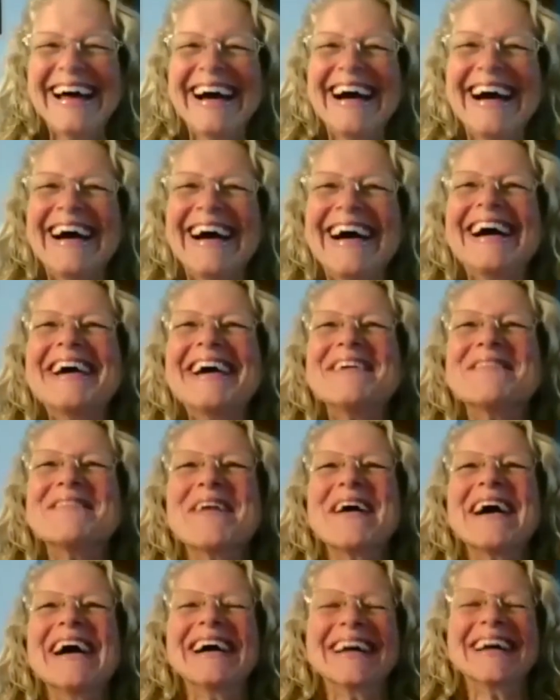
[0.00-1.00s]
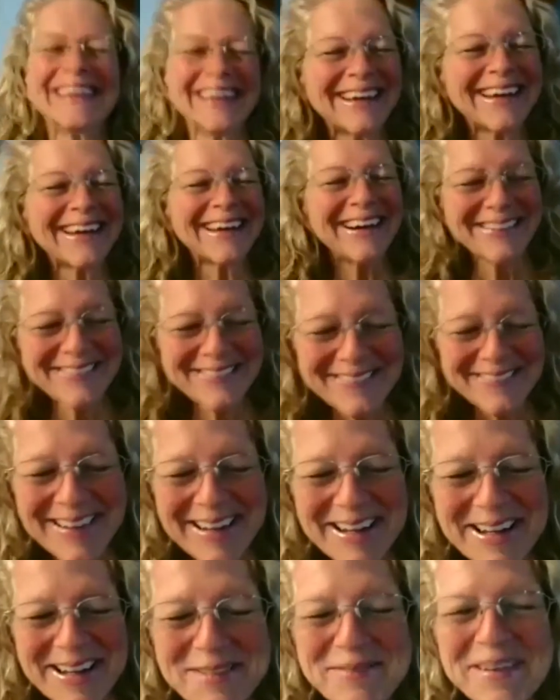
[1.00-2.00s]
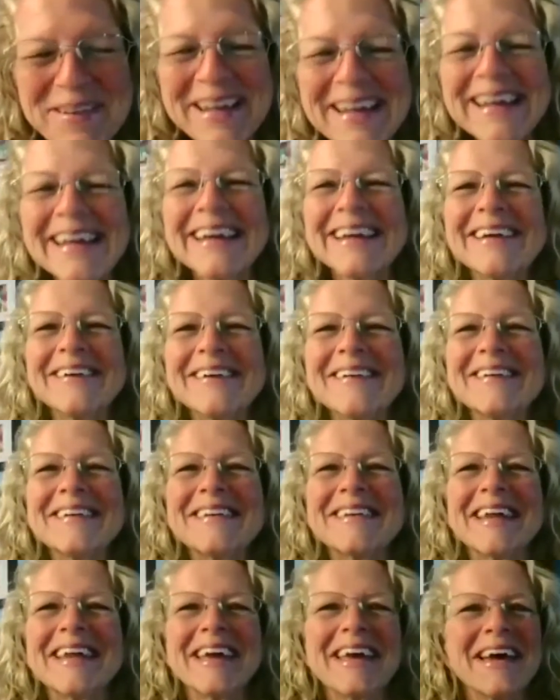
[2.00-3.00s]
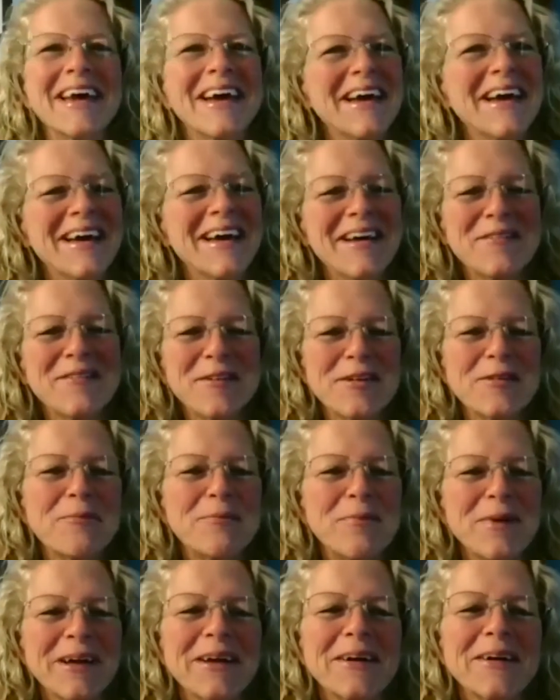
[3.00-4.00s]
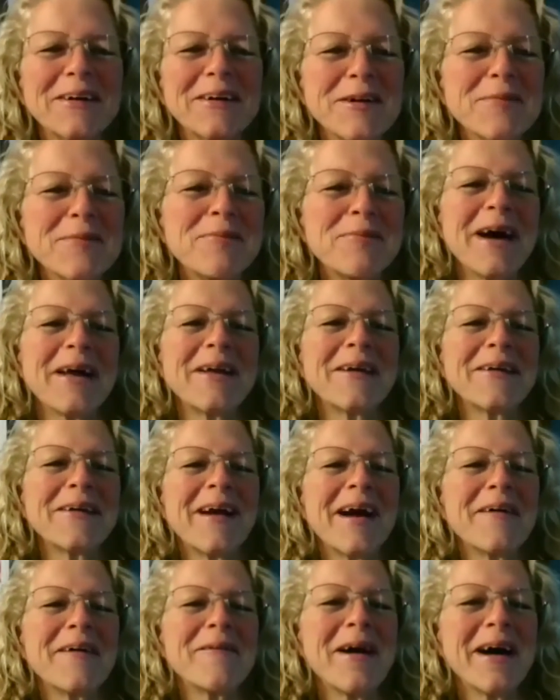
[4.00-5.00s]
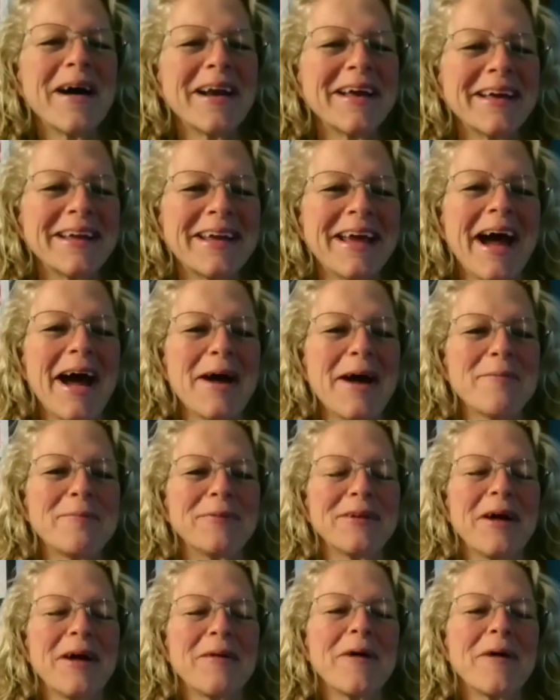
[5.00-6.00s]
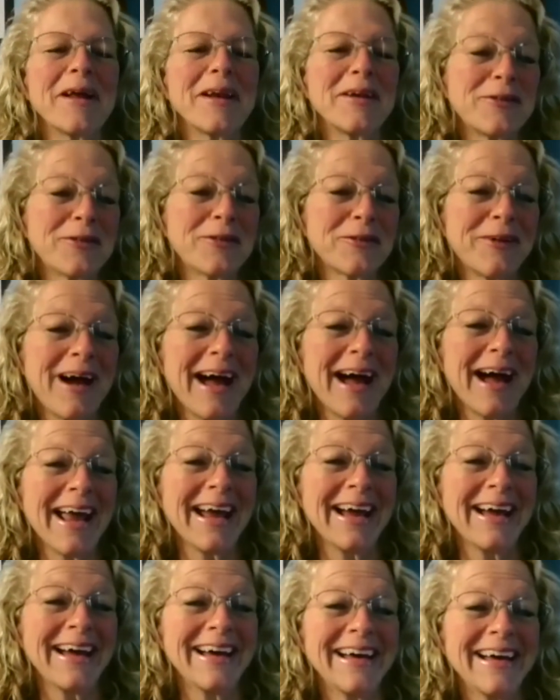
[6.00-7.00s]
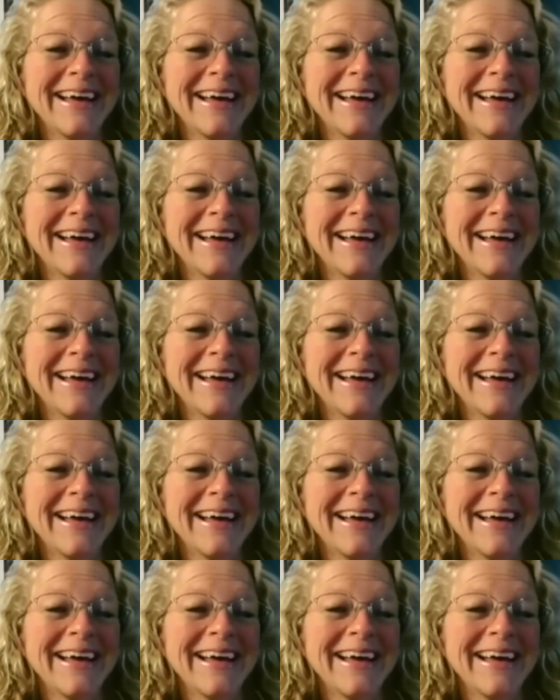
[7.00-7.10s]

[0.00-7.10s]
The country in me, it's like, if it's bigger and better, I want to accomplish. I want to try it.